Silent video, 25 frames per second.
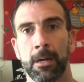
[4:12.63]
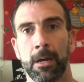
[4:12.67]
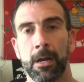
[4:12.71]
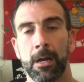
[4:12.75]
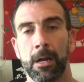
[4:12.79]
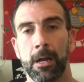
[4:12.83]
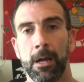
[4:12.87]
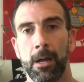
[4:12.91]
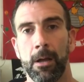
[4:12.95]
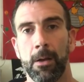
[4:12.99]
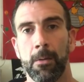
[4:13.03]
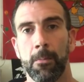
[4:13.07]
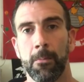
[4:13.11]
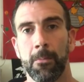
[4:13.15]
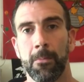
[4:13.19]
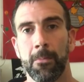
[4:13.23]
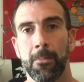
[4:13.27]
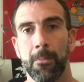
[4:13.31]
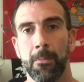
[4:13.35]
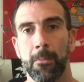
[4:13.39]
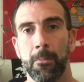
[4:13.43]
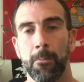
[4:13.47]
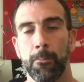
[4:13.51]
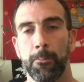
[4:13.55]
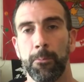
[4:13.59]
Um,
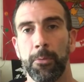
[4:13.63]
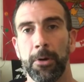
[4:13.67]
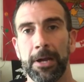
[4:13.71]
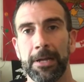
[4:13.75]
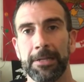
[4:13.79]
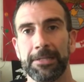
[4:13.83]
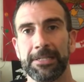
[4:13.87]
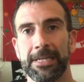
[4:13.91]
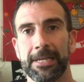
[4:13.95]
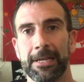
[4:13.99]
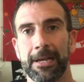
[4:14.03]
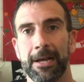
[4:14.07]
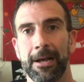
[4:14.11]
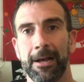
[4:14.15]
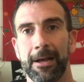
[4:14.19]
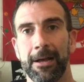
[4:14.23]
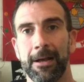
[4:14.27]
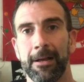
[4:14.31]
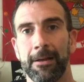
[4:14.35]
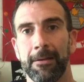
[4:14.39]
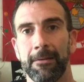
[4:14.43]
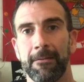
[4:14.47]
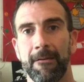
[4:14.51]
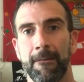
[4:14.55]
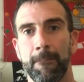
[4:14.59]
but
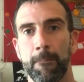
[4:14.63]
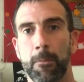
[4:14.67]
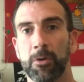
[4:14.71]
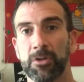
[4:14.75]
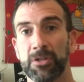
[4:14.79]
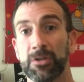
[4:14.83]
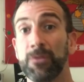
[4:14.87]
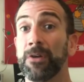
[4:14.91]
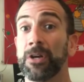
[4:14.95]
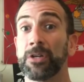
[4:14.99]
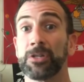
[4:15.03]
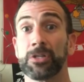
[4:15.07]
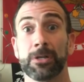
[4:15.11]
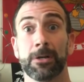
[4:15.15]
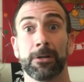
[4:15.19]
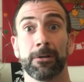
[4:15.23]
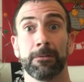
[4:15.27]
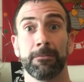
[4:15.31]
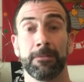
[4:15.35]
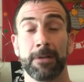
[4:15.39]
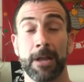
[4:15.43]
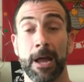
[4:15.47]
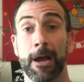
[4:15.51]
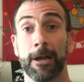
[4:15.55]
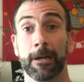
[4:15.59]
uh, most of us
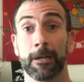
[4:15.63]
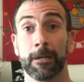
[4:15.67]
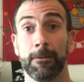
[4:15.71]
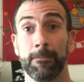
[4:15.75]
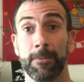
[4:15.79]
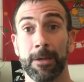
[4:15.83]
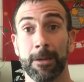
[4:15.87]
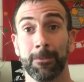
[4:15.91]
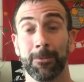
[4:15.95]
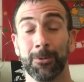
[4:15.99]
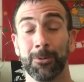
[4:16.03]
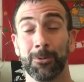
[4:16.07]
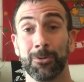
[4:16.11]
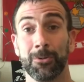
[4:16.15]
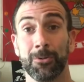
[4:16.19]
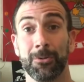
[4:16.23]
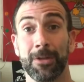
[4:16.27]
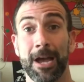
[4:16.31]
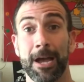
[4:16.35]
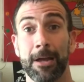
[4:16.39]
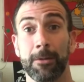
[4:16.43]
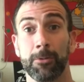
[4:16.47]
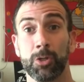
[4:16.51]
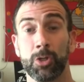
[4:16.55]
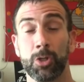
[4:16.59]
are not going to be able to do
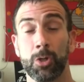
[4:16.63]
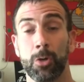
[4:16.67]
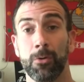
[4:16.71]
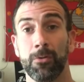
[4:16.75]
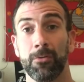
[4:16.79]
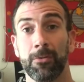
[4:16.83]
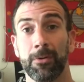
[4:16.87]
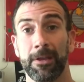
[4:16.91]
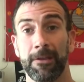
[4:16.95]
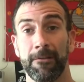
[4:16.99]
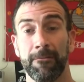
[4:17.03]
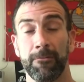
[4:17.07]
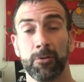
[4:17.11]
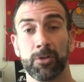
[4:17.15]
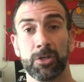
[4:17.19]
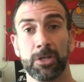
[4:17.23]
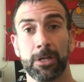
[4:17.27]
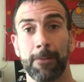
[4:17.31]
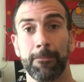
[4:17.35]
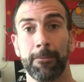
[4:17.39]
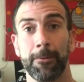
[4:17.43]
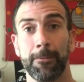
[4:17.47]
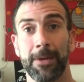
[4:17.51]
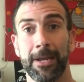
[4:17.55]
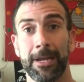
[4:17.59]
that. So if you're
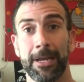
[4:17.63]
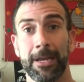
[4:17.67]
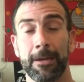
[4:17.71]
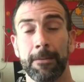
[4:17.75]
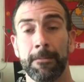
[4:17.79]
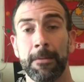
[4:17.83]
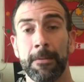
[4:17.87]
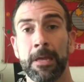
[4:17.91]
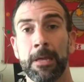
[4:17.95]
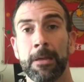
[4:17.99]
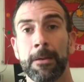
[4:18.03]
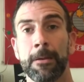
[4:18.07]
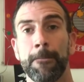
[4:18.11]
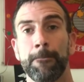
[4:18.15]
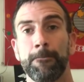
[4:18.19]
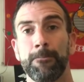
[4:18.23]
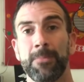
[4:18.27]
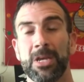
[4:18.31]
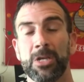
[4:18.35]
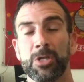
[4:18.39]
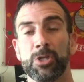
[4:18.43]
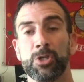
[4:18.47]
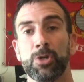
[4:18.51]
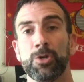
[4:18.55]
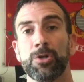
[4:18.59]
supplementing,
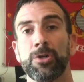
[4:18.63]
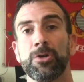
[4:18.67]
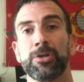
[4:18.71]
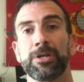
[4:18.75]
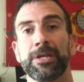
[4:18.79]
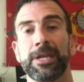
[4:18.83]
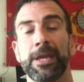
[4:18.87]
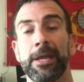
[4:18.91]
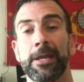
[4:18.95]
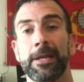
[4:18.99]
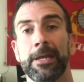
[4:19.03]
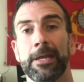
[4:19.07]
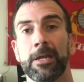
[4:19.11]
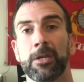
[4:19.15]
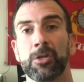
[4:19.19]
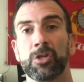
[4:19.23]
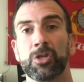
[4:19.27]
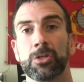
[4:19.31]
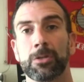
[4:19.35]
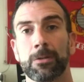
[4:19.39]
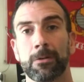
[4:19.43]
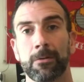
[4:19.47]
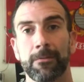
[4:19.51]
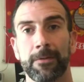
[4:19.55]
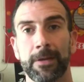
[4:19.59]
make sure you're getting a
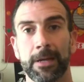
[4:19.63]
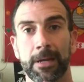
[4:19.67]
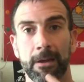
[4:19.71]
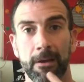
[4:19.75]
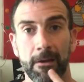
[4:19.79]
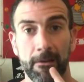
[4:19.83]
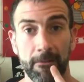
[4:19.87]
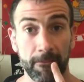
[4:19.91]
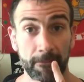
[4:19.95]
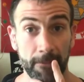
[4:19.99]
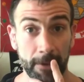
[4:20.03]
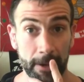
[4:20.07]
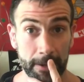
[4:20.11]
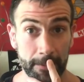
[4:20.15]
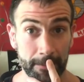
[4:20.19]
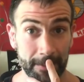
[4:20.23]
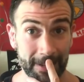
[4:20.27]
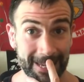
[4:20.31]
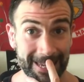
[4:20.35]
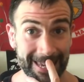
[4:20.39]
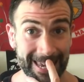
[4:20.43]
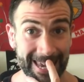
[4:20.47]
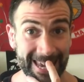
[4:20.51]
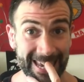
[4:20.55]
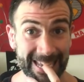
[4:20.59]
serving of
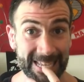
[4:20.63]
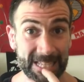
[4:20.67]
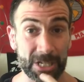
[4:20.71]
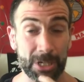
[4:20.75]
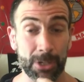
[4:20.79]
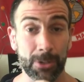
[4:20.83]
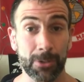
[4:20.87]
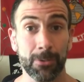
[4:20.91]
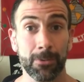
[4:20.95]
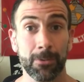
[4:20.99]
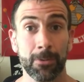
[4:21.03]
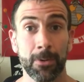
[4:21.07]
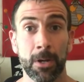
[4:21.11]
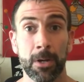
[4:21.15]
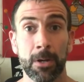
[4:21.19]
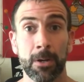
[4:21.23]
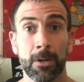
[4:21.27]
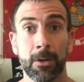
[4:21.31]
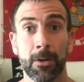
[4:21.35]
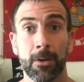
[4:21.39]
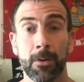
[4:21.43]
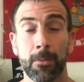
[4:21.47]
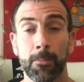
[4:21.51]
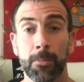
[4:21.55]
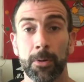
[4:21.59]
vitamin K2
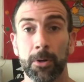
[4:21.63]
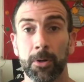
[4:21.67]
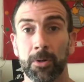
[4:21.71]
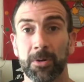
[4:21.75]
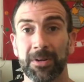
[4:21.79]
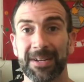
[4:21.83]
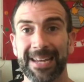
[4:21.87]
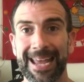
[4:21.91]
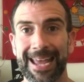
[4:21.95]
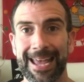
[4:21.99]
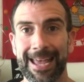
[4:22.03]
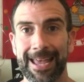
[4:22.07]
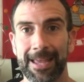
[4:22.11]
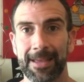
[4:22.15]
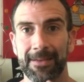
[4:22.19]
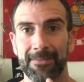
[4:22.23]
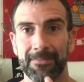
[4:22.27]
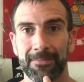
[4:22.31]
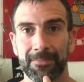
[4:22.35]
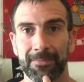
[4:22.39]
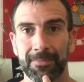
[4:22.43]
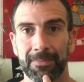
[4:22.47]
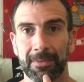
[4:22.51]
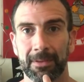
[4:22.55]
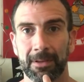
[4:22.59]
per day.
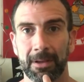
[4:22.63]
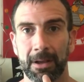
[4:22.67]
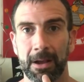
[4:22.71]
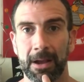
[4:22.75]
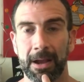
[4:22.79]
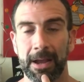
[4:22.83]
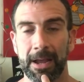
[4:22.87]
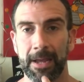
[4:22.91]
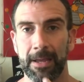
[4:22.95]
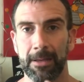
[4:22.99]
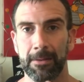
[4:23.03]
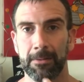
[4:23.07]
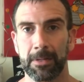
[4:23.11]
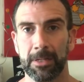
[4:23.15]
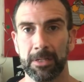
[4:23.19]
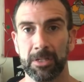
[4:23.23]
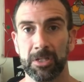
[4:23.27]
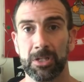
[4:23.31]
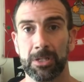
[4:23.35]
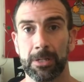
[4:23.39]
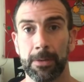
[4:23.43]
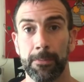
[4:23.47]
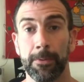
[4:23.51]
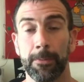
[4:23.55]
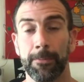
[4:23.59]
All right, and
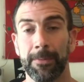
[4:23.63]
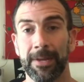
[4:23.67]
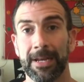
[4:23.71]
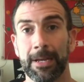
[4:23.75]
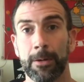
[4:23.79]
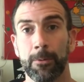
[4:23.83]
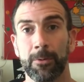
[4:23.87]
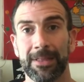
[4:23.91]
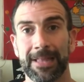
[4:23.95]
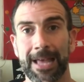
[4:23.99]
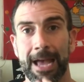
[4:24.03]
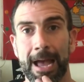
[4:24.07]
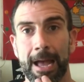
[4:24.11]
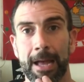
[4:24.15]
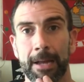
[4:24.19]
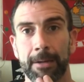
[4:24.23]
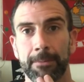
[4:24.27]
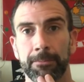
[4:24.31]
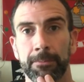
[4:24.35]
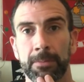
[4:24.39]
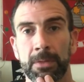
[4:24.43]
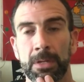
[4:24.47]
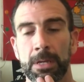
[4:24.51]
supplementing with that.